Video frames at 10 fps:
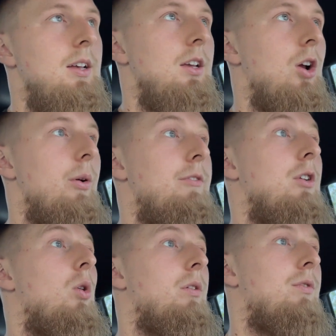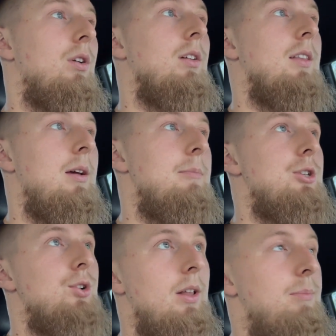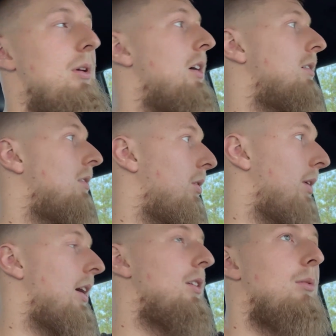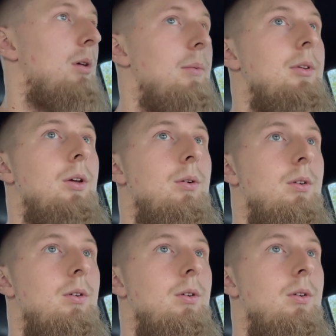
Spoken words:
You know, if you're going for a Mr. Olympia, okay, you probably do.